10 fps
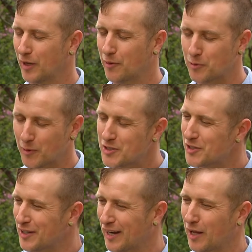how,
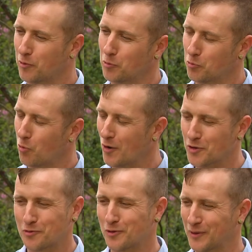enriching and how
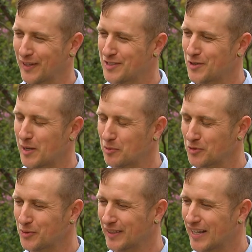wonderful that you're
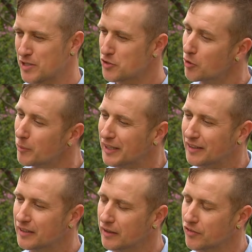able to engage so
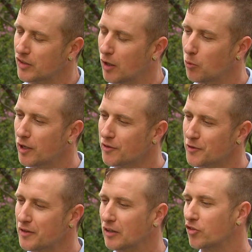many kids. Now, what
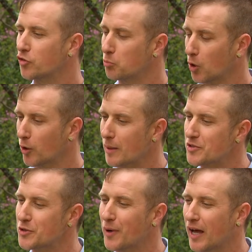other things,
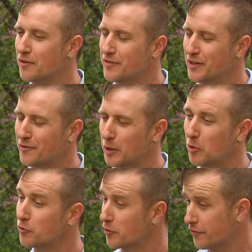programs do you have that are
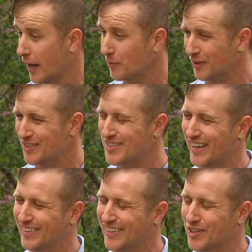available for families
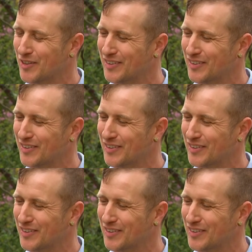out here at